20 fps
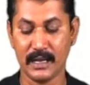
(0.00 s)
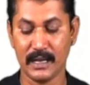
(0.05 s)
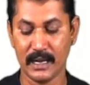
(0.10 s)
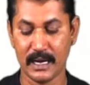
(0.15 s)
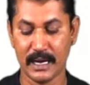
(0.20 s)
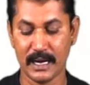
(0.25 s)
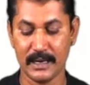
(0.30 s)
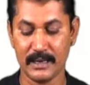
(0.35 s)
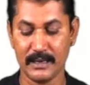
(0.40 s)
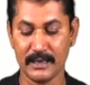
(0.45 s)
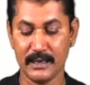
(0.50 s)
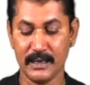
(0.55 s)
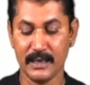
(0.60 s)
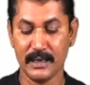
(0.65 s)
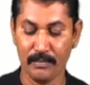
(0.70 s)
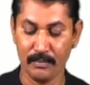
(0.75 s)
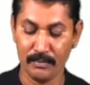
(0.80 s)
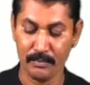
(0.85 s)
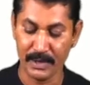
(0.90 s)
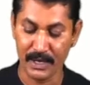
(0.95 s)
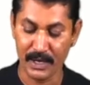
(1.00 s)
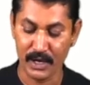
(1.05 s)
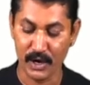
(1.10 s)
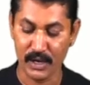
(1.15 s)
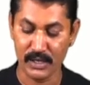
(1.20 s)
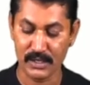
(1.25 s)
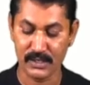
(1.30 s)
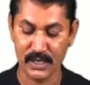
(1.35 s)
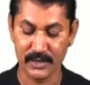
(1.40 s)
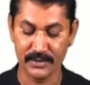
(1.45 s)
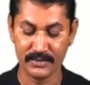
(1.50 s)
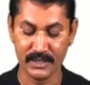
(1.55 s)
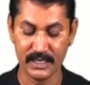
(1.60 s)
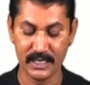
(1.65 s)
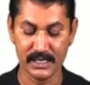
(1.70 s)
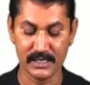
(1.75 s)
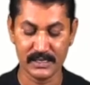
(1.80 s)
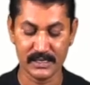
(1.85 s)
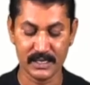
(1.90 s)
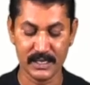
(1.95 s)
And because of
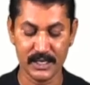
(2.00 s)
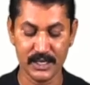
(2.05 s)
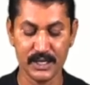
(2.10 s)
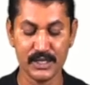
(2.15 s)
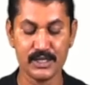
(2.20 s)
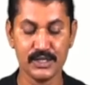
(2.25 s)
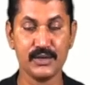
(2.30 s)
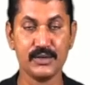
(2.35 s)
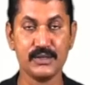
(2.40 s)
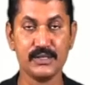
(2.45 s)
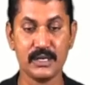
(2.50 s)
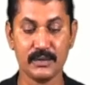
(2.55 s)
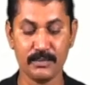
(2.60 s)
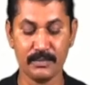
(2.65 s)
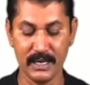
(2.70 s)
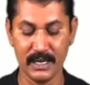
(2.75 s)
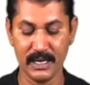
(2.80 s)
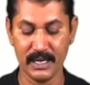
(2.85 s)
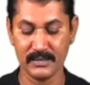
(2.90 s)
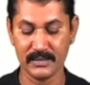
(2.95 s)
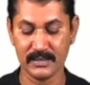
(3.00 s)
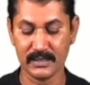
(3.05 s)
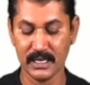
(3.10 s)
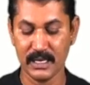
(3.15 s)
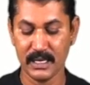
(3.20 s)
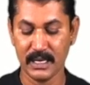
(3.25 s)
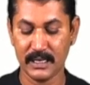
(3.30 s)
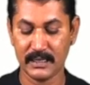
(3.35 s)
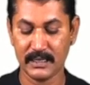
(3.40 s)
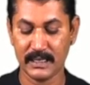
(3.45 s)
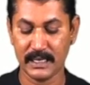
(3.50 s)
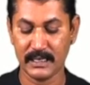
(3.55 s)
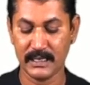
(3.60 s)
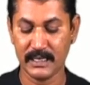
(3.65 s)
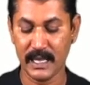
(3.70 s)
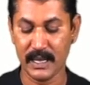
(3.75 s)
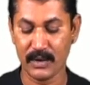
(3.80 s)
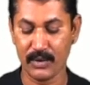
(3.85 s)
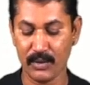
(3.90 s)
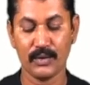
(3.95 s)
this, each user believes that
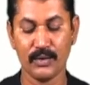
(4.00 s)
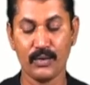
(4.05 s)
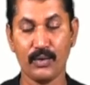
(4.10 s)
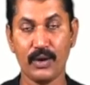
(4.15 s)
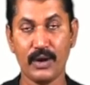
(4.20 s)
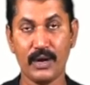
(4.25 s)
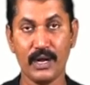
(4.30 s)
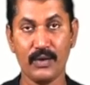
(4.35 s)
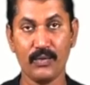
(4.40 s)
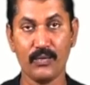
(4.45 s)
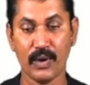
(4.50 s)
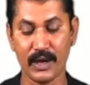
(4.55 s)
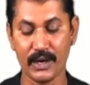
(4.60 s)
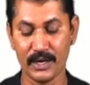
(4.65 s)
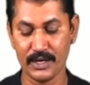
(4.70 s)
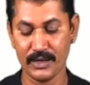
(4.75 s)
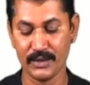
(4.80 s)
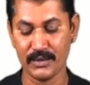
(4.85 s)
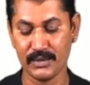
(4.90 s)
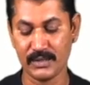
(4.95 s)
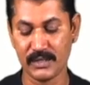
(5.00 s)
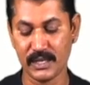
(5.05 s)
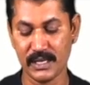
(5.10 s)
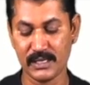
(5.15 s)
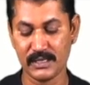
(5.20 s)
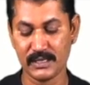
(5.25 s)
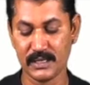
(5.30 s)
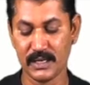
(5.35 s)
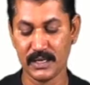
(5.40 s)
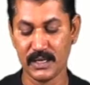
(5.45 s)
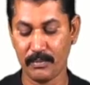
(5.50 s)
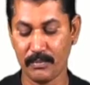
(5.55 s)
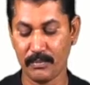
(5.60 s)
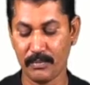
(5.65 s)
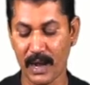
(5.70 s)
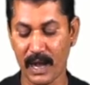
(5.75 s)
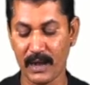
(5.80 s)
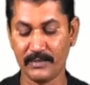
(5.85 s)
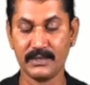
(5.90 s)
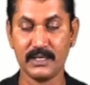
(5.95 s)
they are only one usage
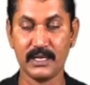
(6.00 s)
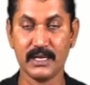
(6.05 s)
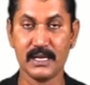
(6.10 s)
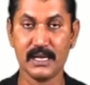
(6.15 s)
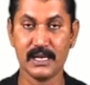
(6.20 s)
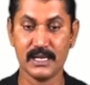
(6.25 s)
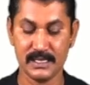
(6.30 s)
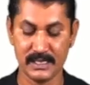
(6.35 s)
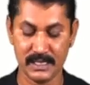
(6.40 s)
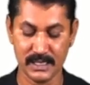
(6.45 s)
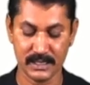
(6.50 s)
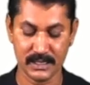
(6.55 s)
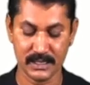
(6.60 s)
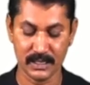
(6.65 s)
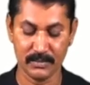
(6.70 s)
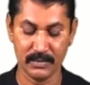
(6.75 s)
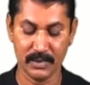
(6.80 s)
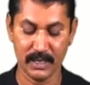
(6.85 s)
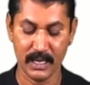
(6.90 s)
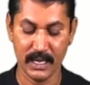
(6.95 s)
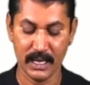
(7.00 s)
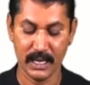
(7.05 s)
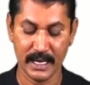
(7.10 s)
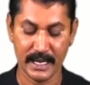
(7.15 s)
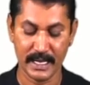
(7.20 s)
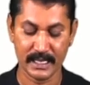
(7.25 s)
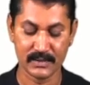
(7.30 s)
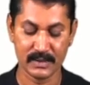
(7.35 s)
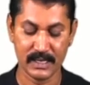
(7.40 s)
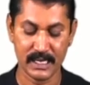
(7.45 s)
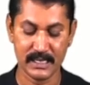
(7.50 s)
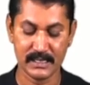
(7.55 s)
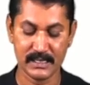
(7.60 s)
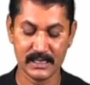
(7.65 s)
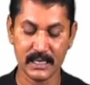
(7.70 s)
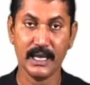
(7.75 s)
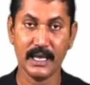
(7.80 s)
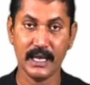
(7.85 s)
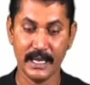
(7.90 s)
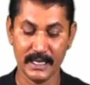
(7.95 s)
of the system. Next one
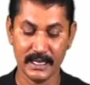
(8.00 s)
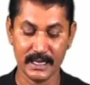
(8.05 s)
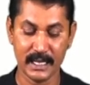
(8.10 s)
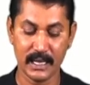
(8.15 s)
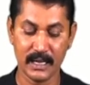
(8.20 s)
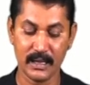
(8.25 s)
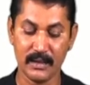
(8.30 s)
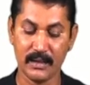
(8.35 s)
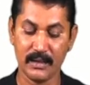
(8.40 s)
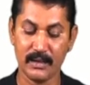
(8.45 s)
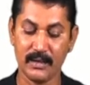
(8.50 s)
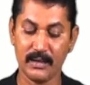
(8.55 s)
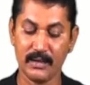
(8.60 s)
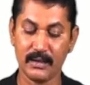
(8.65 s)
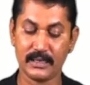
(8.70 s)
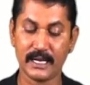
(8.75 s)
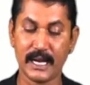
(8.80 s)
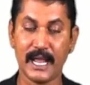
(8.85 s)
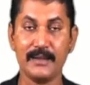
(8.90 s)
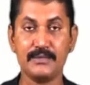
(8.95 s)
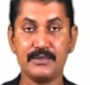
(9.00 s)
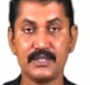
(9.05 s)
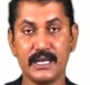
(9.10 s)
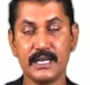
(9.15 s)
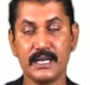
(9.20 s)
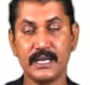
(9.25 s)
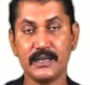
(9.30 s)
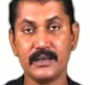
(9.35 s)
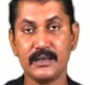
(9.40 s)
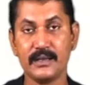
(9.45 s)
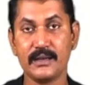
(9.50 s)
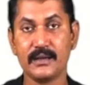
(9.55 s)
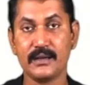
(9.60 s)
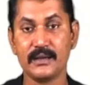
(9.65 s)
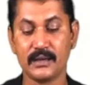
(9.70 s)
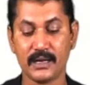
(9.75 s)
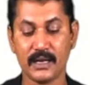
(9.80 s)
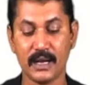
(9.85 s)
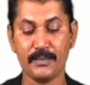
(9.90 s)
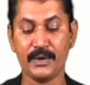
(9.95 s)
is, in the time sharing
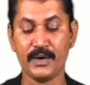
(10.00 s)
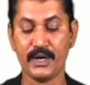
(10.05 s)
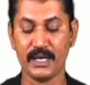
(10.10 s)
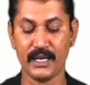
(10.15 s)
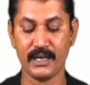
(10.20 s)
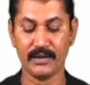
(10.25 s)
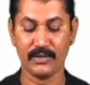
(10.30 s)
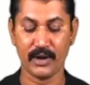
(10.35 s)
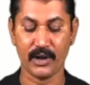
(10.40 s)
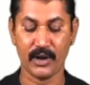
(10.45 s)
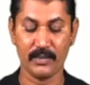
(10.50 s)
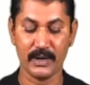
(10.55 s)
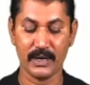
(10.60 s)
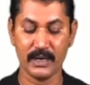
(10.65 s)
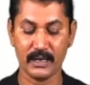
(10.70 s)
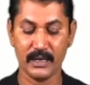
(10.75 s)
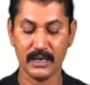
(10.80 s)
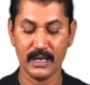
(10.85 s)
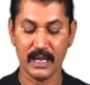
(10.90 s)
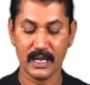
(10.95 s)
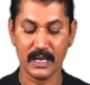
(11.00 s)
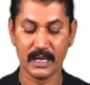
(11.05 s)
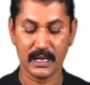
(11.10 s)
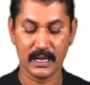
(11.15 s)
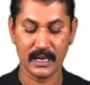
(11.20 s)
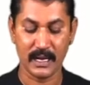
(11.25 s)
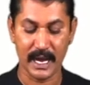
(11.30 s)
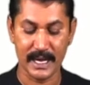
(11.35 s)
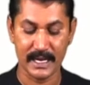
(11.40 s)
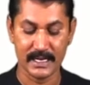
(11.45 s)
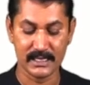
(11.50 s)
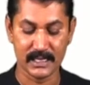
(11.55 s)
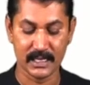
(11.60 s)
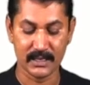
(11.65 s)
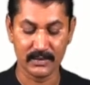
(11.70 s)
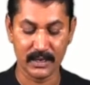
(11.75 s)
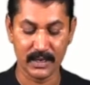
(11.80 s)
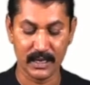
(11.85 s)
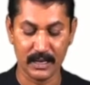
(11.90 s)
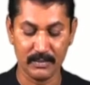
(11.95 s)
computing environment, client
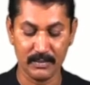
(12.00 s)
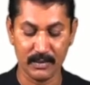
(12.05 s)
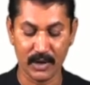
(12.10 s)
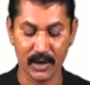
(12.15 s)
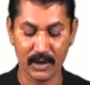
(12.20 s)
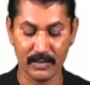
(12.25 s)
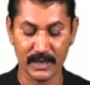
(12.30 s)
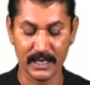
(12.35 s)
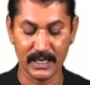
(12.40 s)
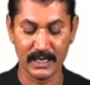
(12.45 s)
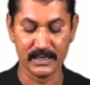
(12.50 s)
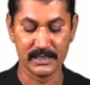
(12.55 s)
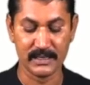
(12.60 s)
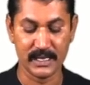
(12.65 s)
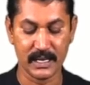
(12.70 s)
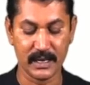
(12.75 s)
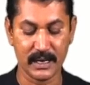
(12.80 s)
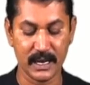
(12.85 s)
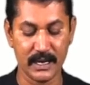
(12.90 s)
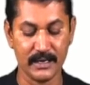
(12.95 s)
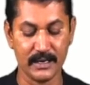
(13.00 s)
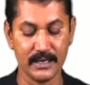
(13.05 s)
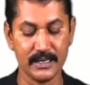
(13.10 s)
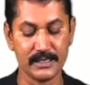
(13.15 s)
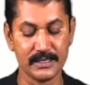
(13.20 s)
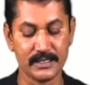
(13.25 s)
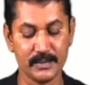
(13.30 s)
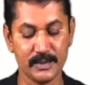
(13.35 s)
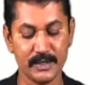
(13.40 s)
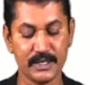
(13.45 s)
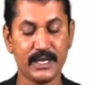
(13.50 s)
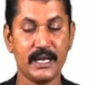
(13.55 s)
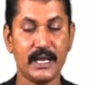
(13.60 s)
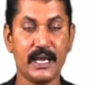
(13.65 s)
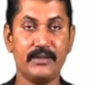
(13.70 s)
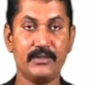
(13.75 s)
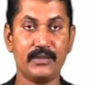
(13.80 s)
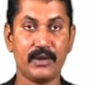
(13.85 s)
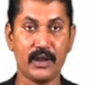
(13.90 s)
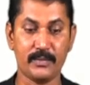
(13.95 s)
server environment is there and distributed
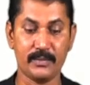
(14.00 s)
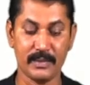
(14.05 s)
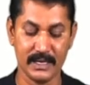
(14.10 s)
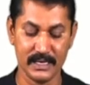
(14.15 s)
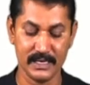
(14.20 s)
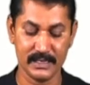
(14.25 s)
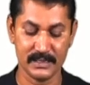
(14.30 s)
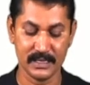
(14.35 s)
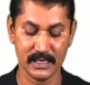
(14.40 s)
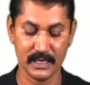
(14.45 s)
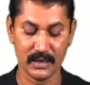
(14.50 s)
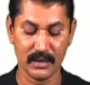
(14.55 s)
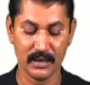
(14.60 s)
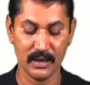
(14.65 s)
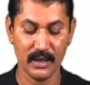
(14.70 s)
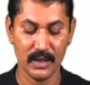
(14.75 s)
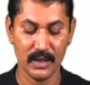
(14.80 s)
environment is there